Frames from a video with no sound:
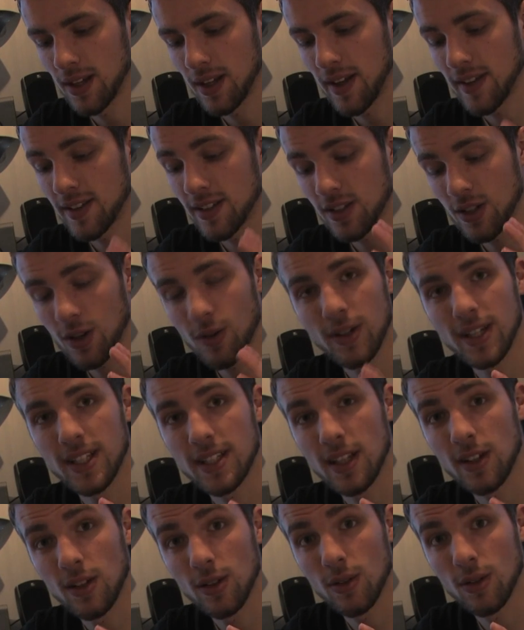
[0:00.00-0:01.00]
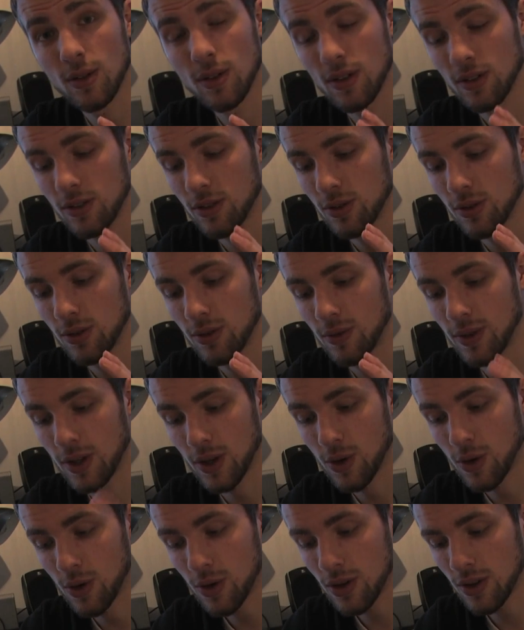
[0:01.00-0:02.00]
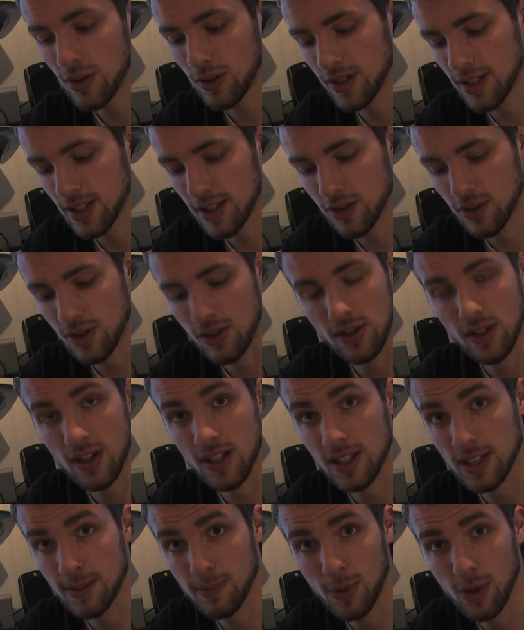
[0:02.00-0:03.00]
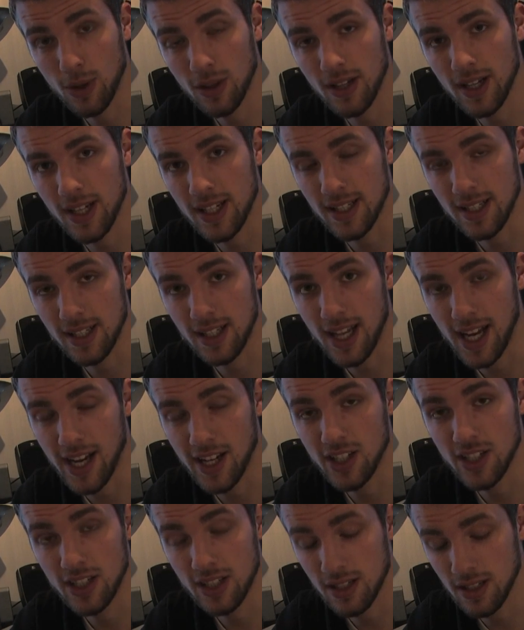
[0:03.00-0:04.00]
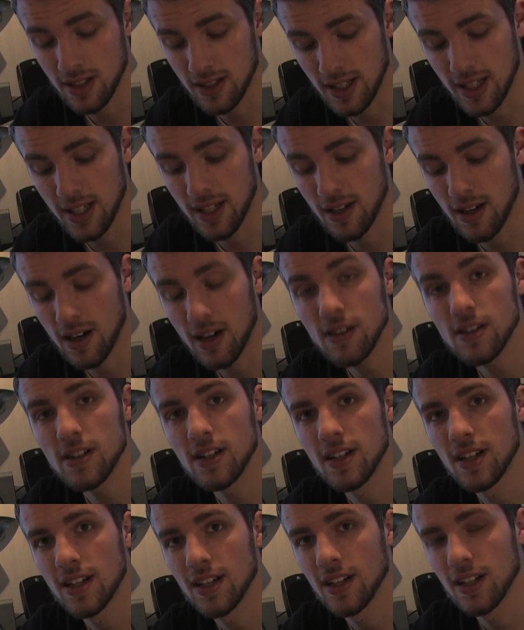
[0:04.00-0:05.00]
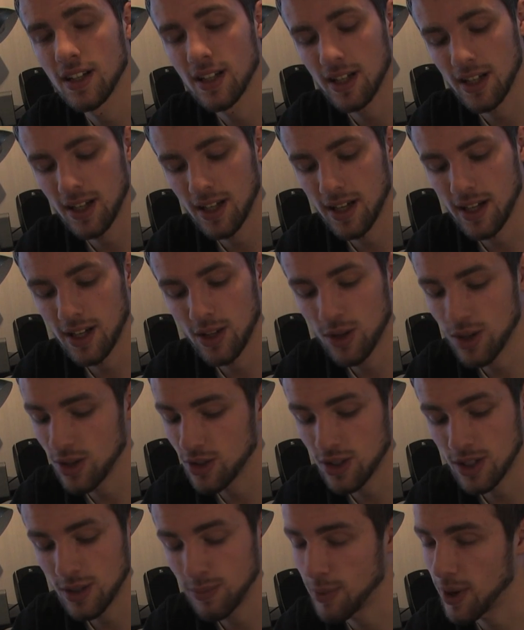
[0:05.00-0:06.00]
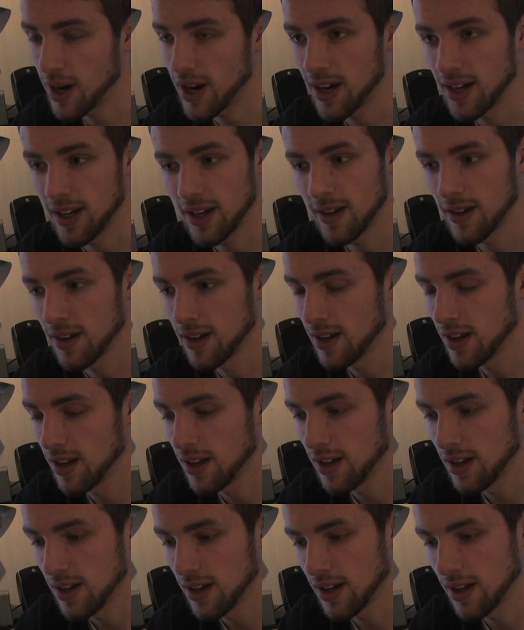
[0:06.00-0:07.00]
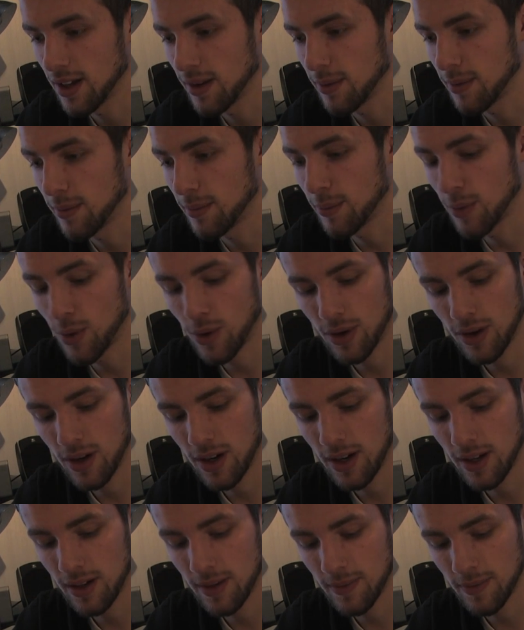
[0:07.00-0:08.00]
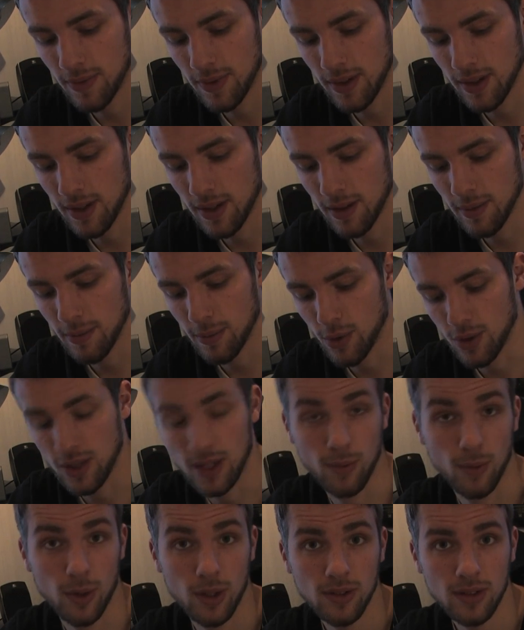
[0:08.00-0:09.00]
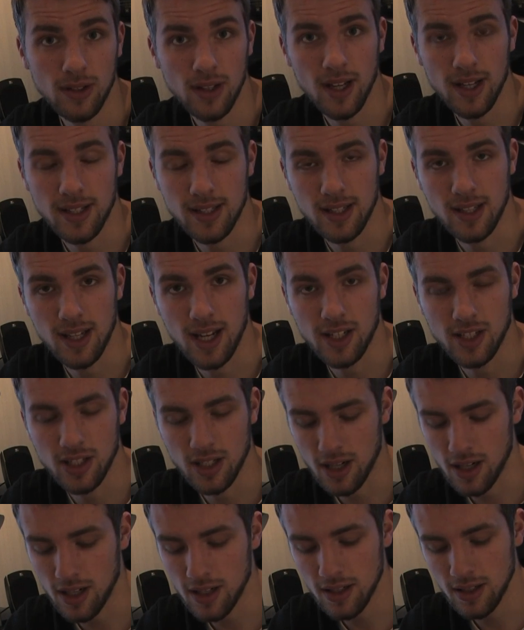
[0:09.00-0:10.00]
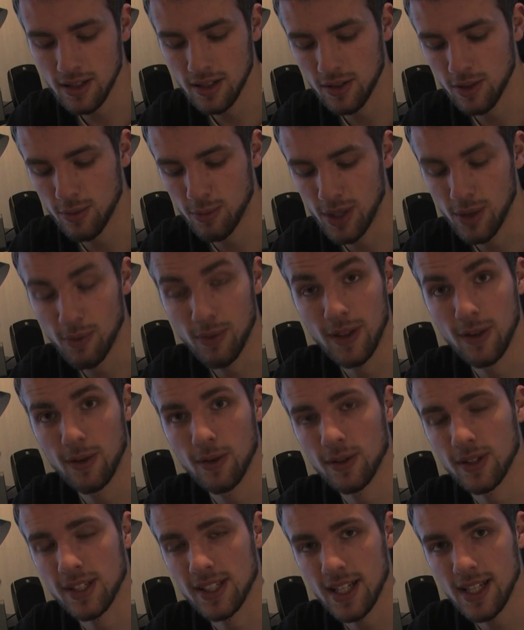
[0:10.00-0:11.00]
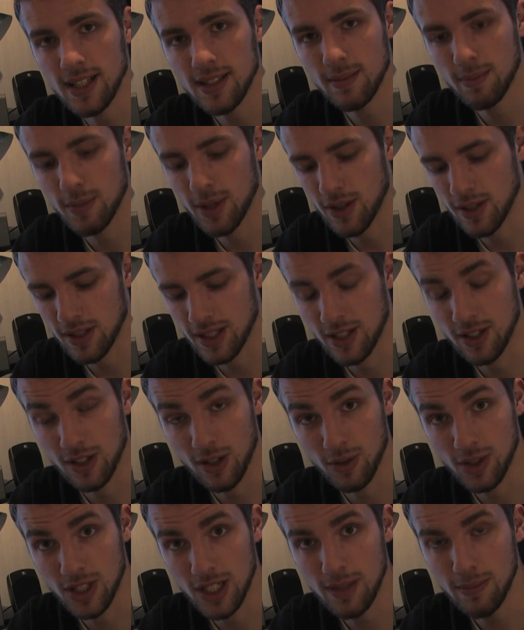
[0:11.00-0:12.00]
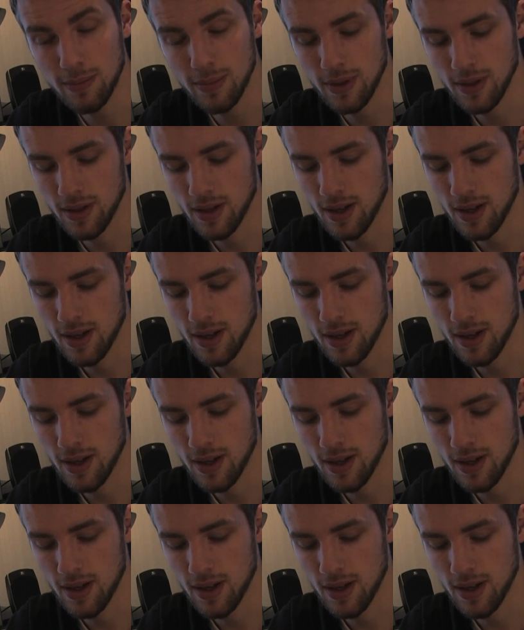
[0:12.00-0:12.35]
It's so easy to record on just a small SDHC card. You can just buy more than one SDH card to bring with you on the set because it's so cheap.